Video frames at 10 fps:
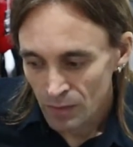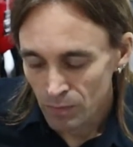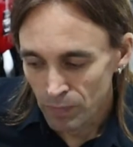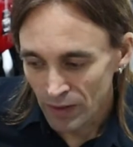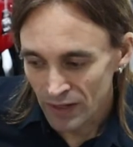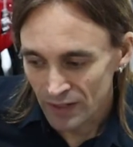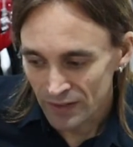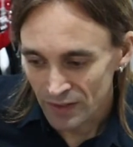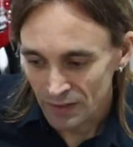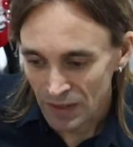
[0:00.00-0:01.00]
But
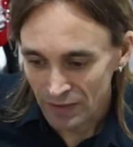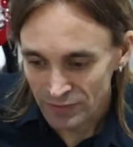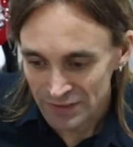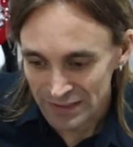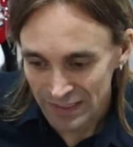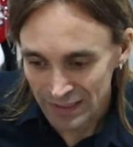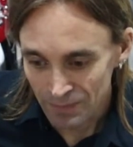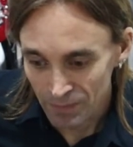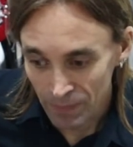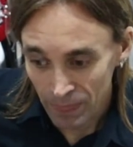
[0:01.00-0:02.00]
I have to say,
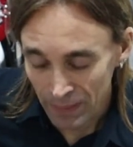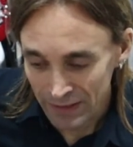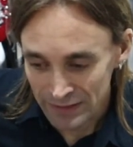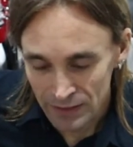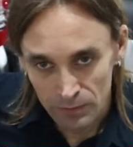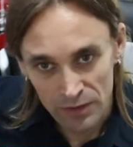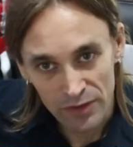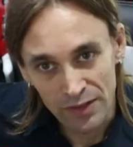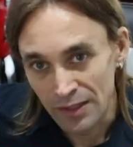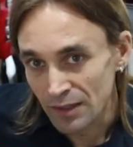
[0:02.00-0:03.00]
I did it with
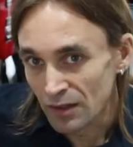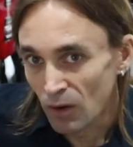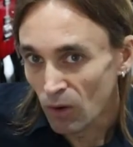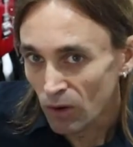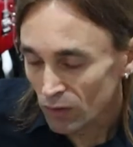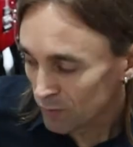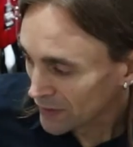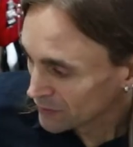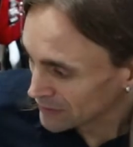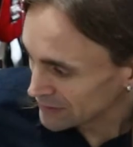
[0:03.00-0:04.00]
all of my
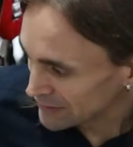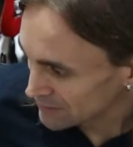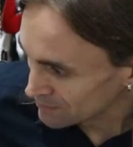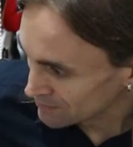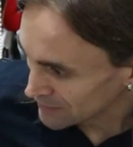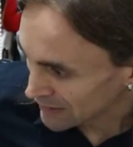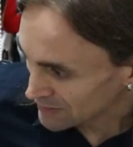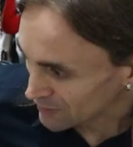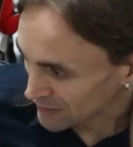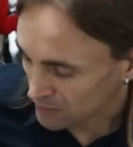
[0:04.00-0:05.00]
units,
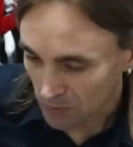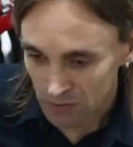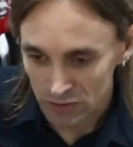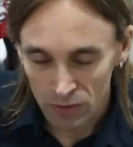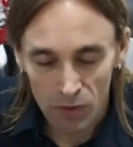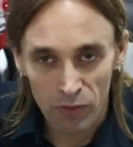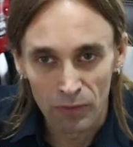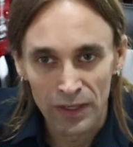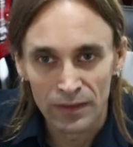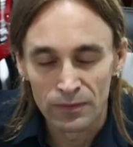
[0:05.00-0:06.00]
AxeFx 1, 2,
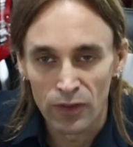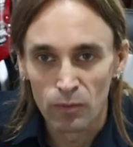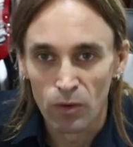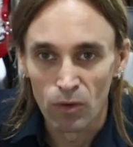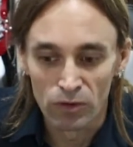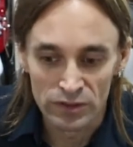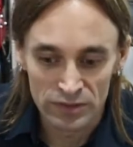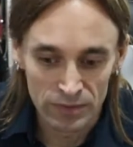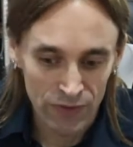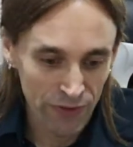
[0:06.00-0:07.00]
3, with the
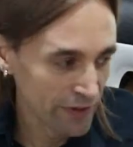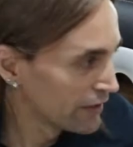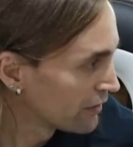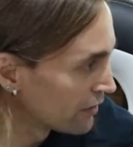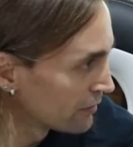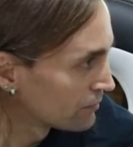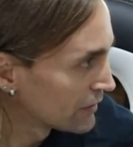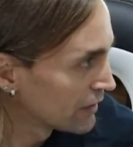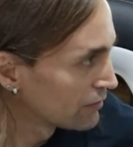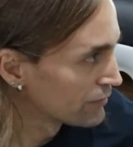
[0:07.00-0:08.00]
mowers, with the
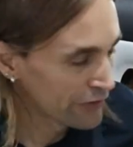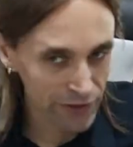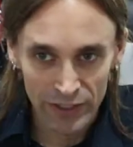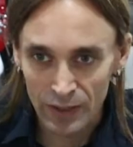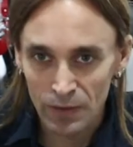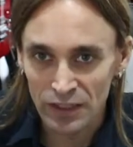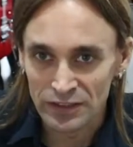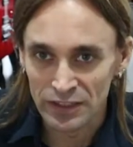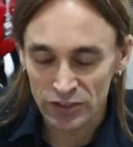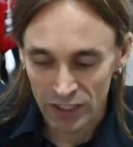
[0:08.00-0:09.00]
even with the Yamaha
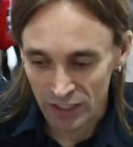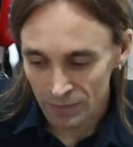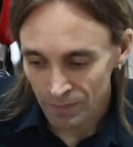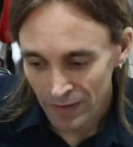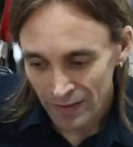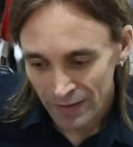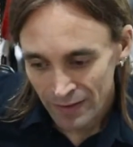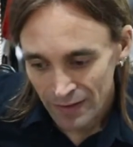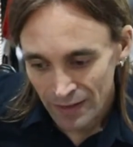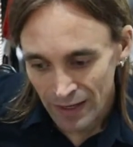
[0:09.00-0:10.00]
THR,
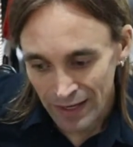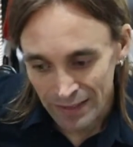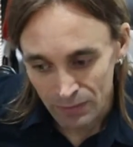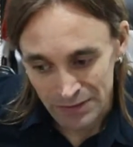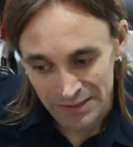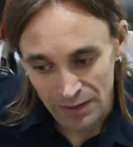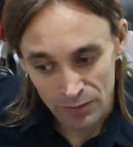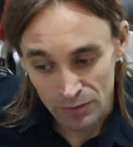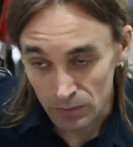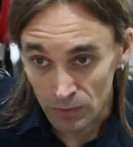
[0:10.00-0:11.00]
and it was
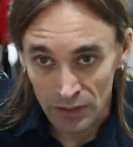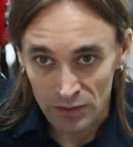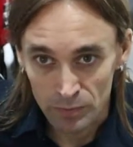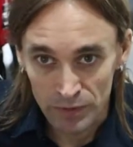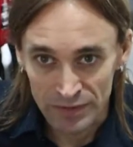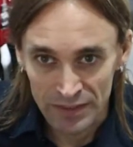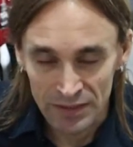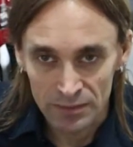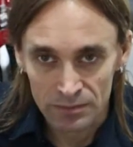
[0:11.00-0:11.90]
never 100%